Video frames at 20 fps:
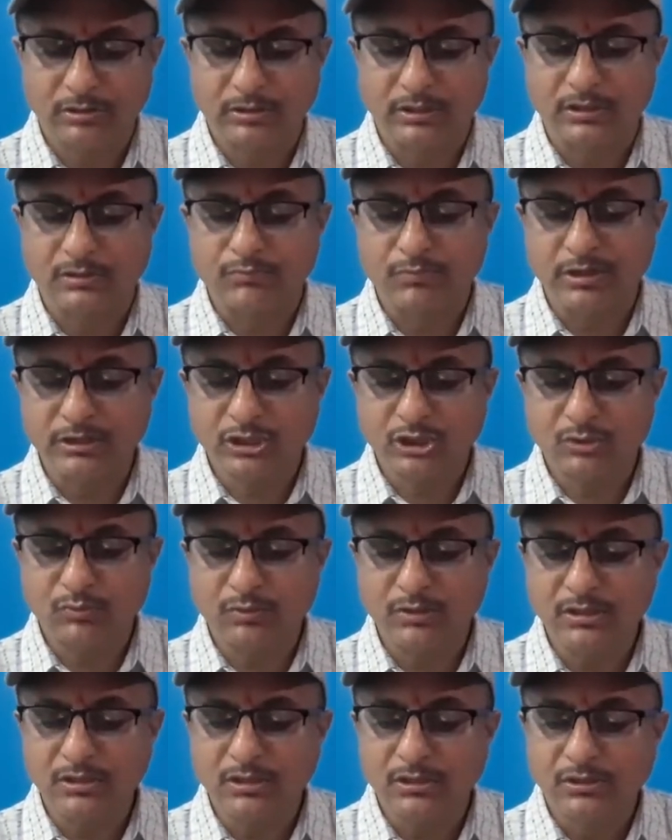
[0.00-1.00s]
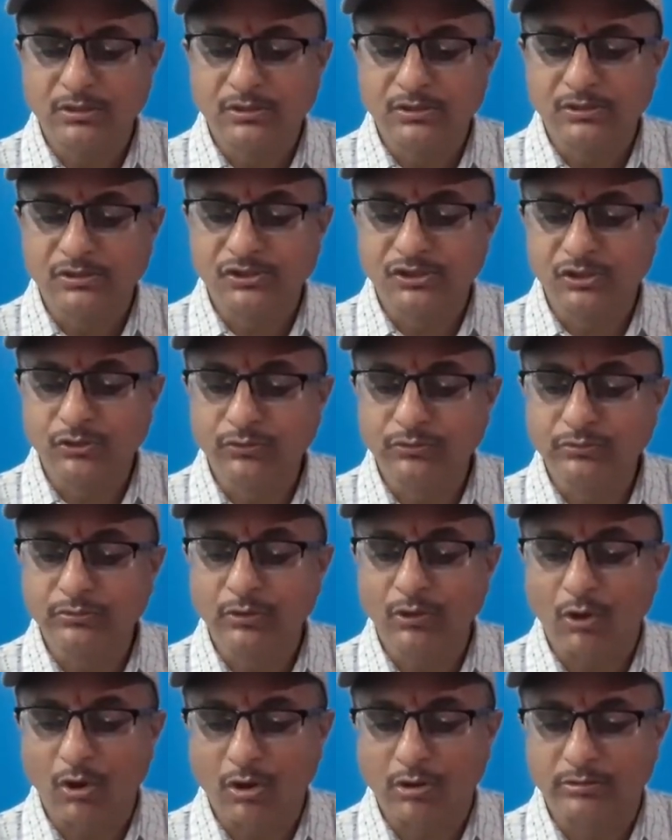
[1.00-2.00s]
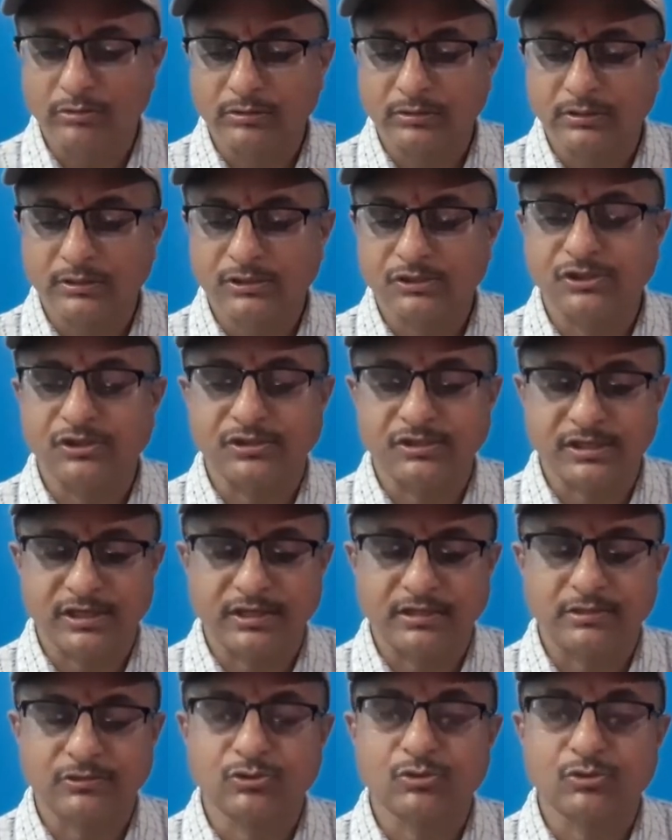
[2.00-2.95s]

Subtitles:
It must be soon on, she said.